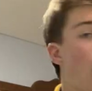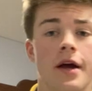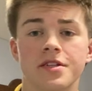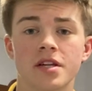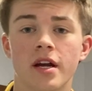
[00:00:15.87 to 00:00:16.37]
I
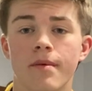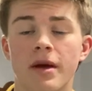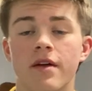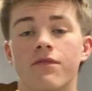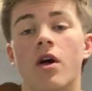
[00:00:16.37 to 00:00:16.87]
decided to
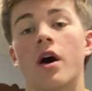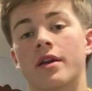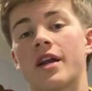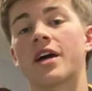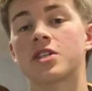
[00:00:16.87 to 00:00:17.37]
make a vlog.
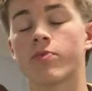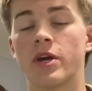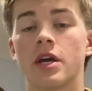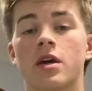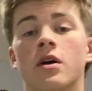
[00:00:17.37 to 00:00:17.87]
Next
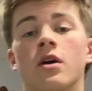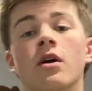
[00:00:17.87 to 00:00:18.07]
week,